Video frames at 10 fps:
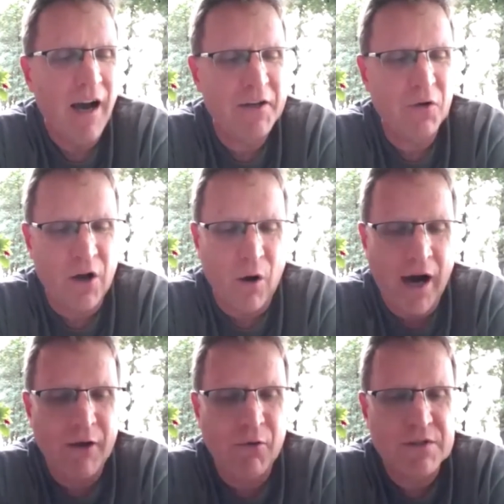I don't know.
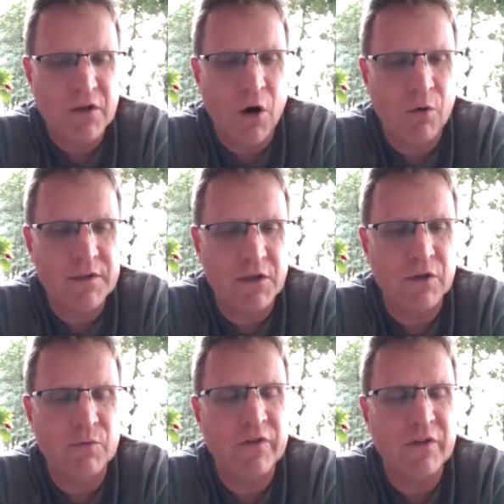I was always
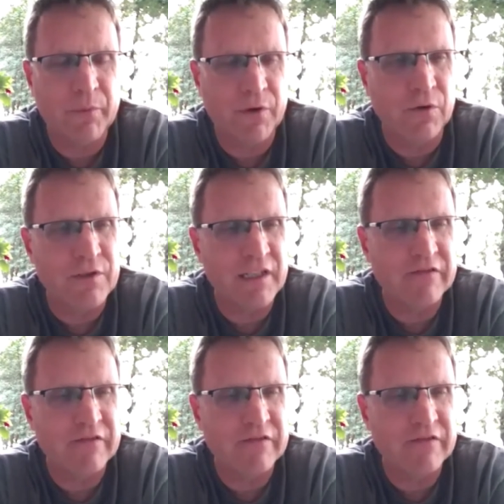good with computers,